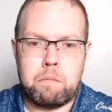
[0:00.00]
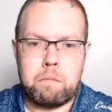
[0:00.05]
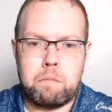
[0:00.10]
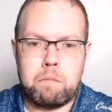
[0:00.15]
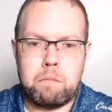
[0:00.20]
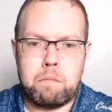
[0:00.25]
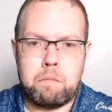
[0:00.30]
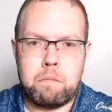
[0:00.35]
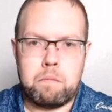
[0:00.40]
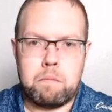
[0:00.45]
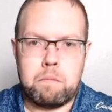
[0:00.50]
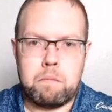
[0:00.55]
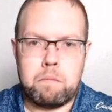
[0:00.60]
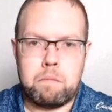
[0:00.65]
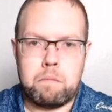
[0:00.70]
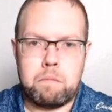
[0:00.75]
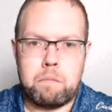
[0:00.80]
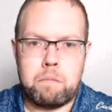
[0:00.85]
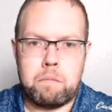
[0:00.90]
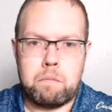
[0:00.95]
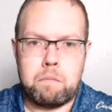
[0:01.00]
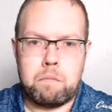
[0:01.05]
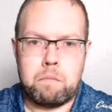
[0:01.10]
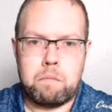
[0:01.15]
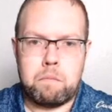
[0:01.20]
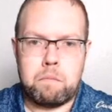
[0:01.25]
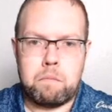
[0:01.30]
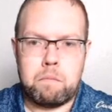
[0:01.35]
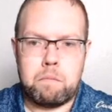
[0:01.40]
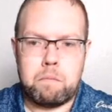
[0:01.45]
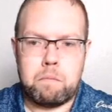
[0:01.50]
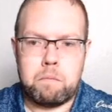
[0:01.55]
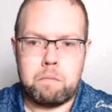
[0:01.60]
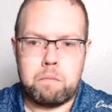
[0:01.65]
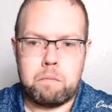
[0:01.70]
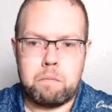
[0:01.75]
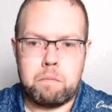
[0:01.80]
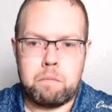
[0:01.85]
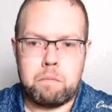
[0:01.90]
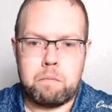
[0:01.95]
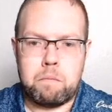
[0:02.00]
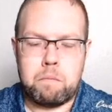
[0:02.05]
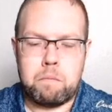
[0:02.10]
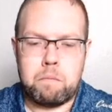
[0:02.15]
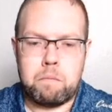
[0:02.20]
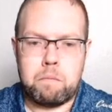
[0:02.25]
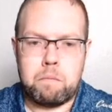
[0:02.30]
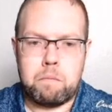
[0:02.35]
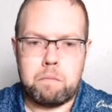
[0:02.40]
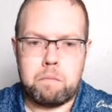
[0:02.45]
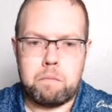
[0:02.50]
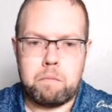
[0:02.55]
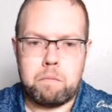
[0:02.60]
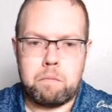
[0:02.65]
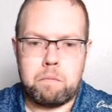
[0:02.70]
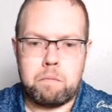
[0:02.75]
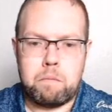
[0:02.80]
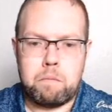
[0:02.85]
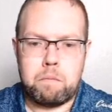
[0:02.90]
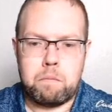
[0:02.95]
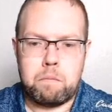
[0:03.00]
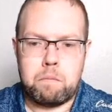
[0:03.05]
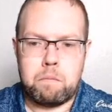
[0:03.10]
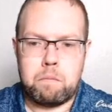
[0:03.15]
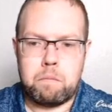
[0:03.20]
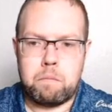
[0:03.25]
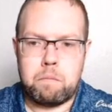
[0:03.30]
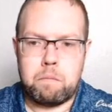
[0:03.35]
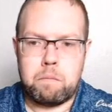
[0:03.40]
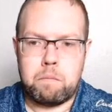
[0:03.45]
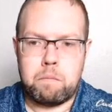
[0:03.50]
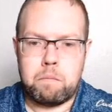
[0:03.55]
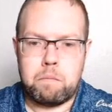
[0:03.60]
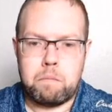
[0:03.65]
(not speaking)